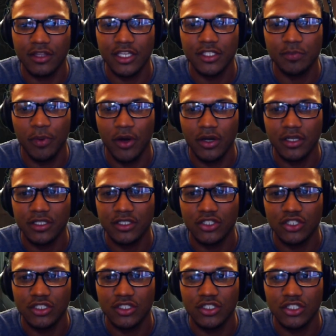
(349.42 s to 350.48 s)
This part is
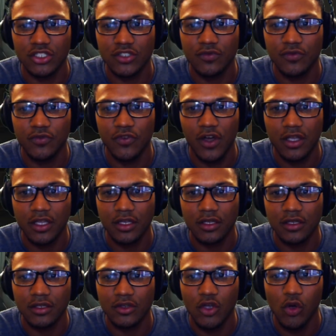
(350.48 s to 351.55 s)
just
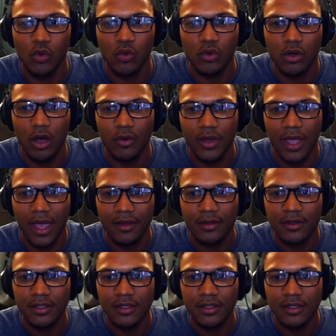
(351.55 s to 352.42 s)
fucking cool. Okay.